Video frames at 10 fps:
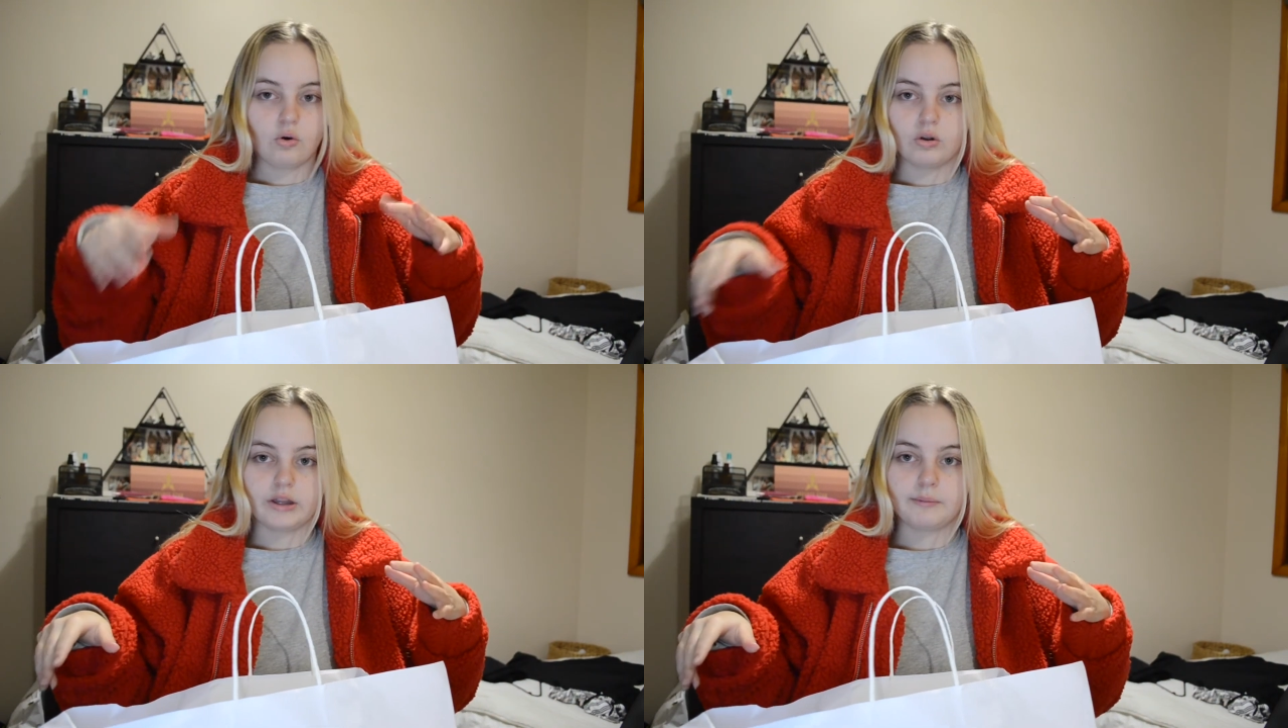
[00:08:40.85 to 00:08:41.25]

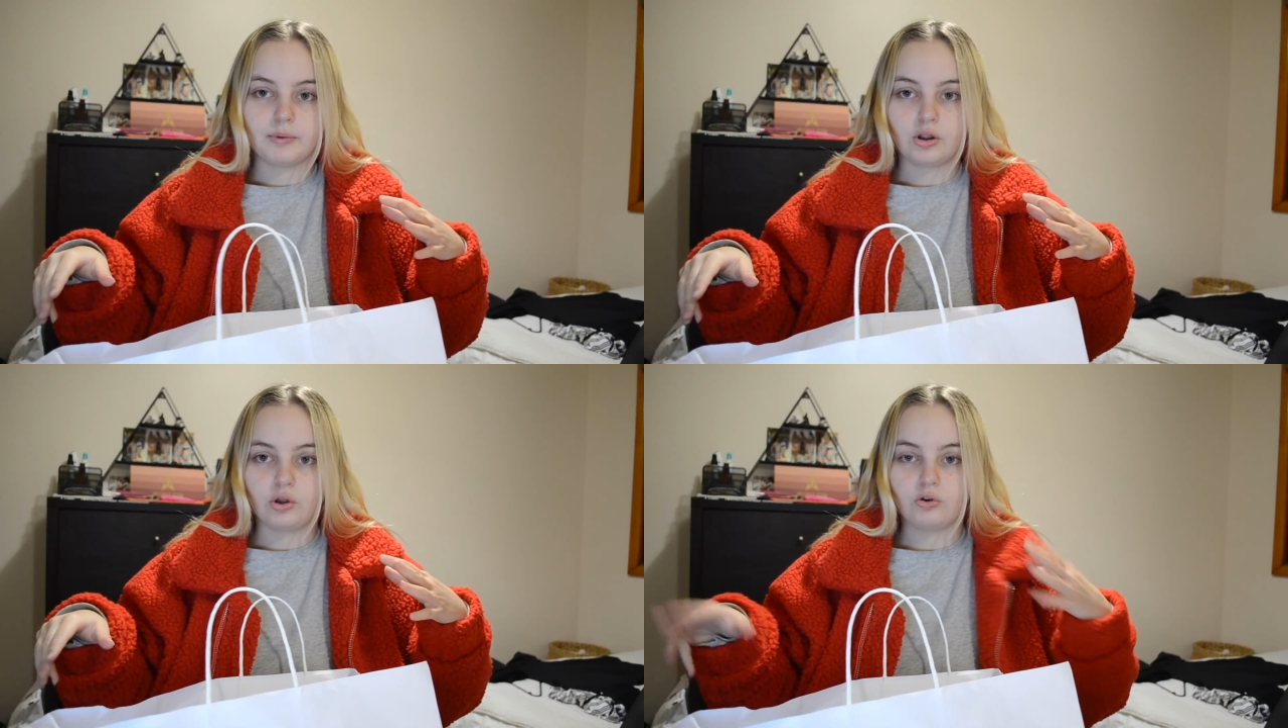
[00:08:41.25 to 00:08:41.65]
all linked
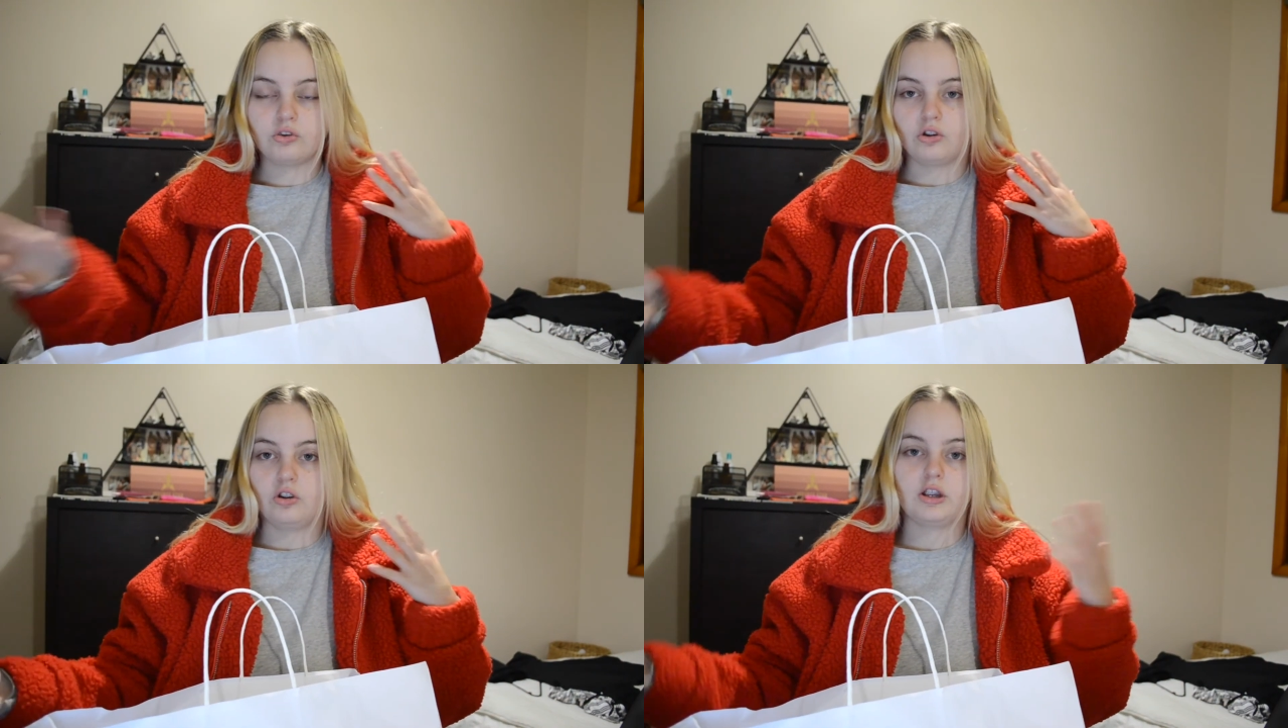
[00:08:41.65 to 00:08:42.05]
below
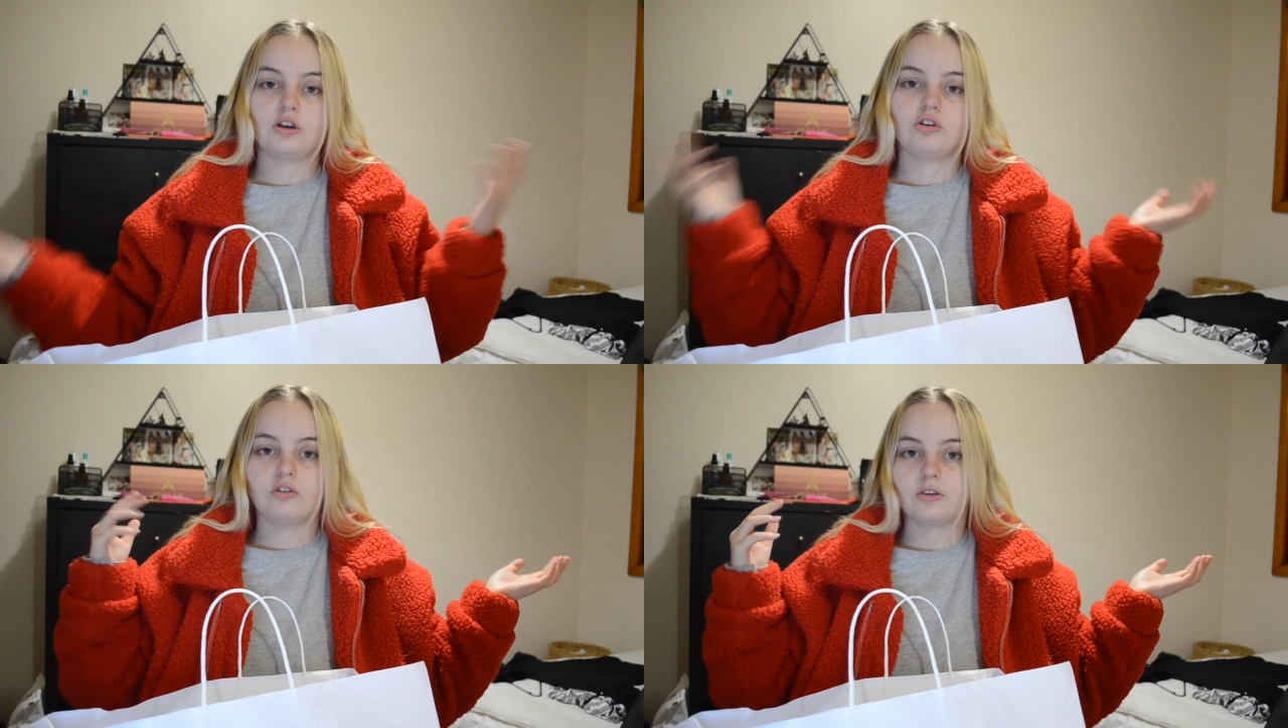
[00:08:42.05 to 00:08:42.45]
so you
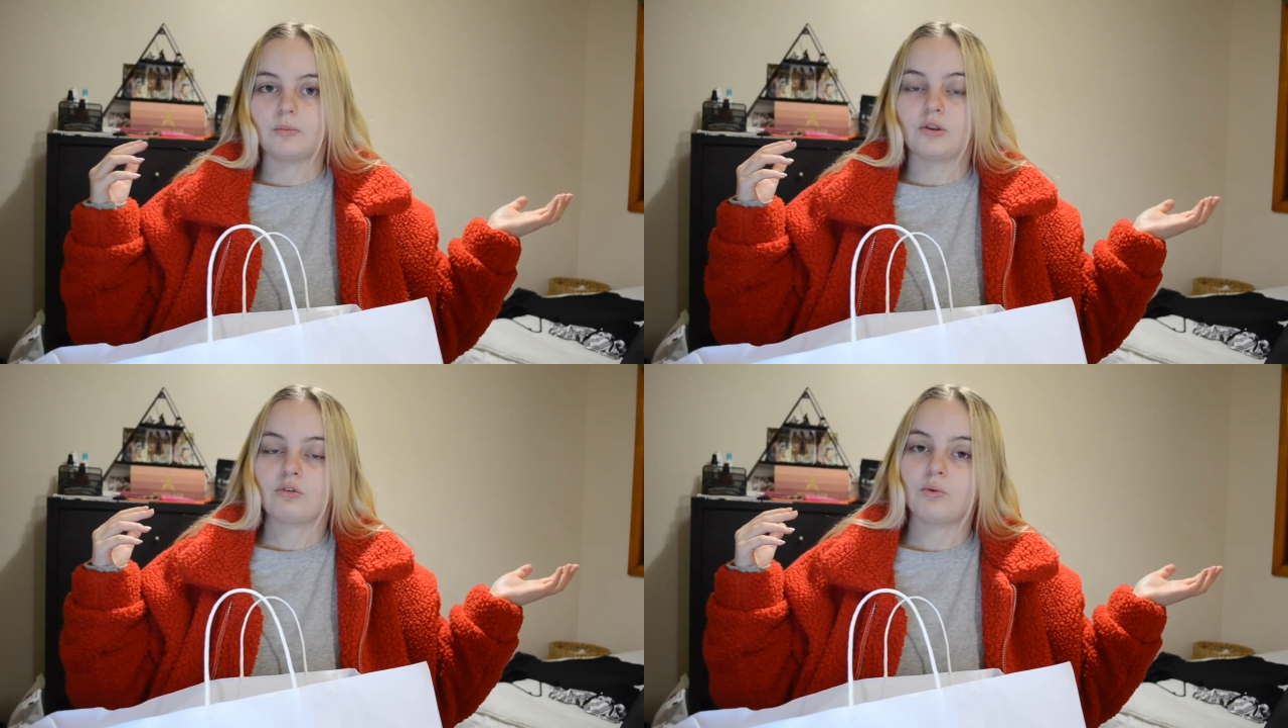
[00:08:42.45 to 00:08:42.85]
can use
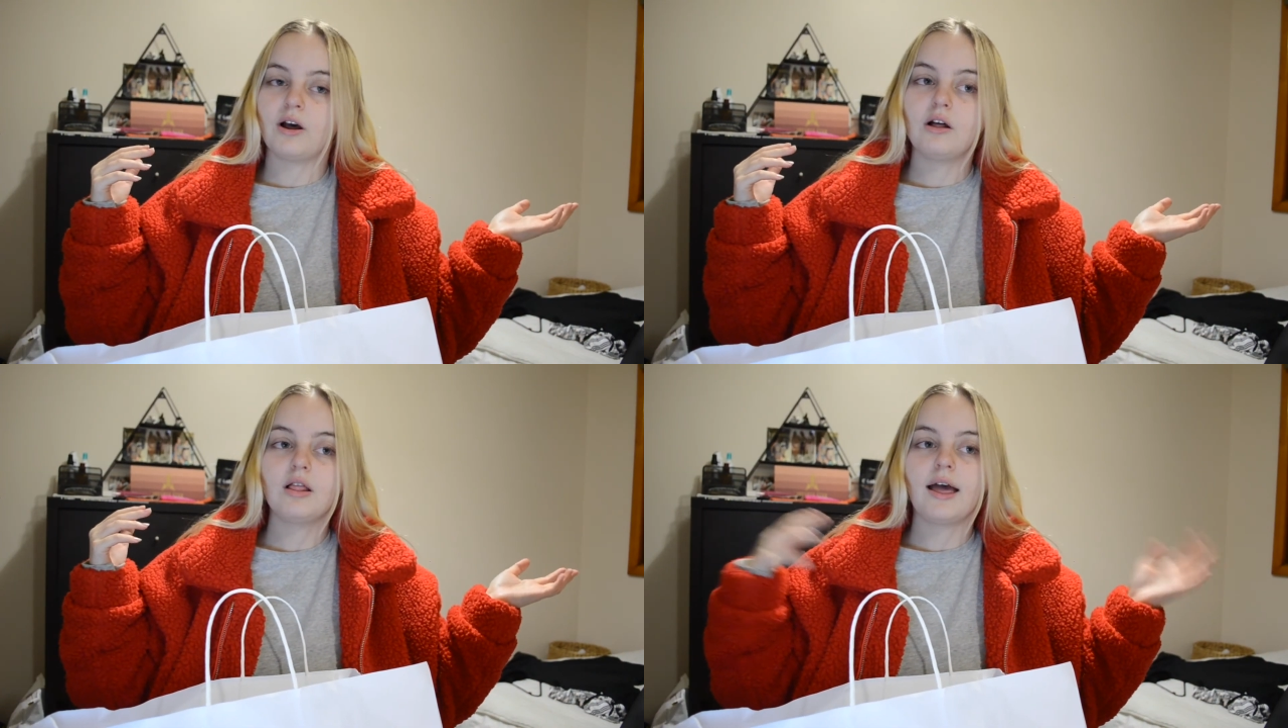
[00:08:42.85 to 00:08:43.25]
them as
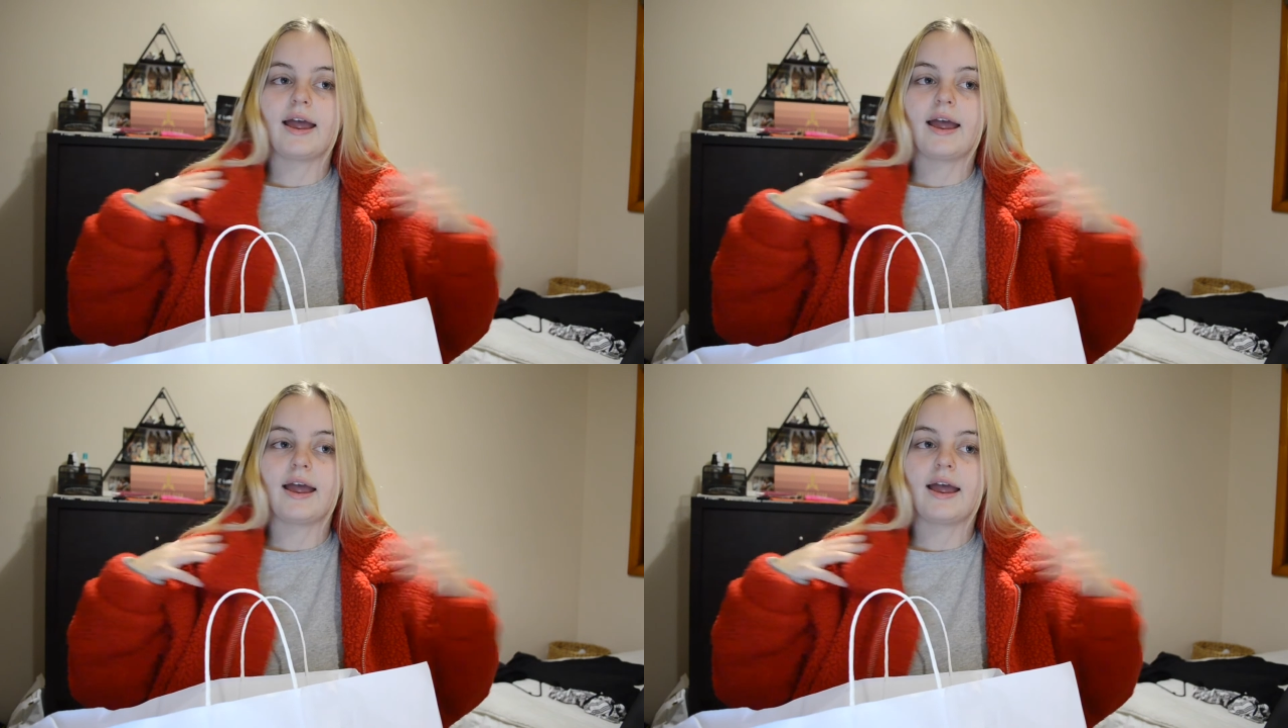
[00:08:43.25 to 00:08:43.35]
well.